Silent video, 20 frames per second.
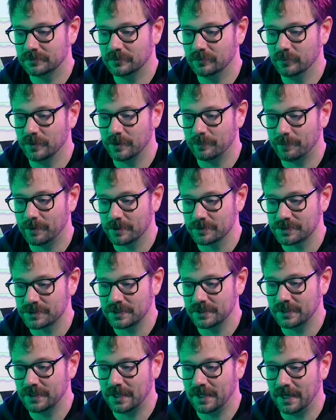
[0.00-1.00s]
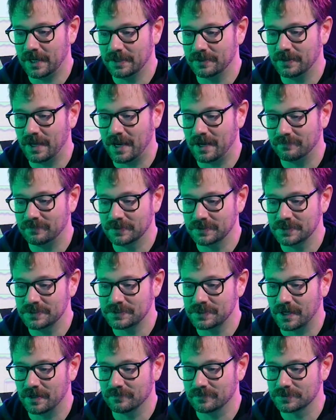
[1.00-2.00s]
with a person and having these
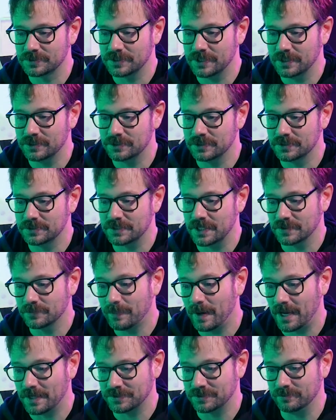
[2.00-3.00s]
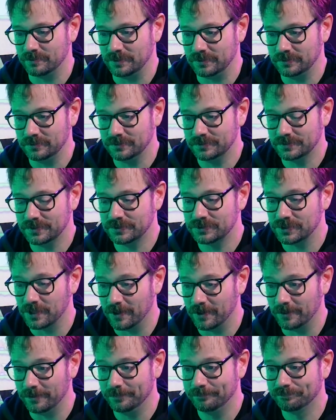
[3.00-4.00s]
conversations as possible.
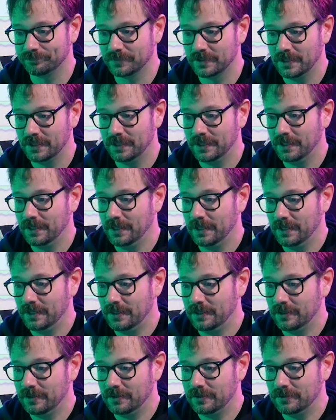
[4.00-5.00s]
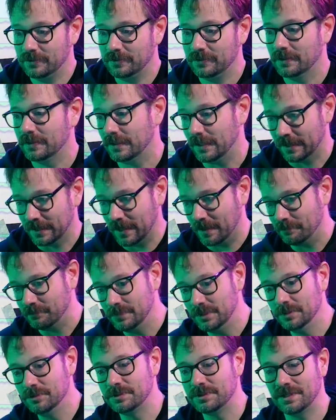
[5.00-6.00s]
So I got
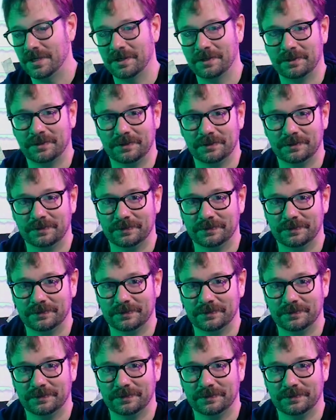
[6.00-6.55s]
music,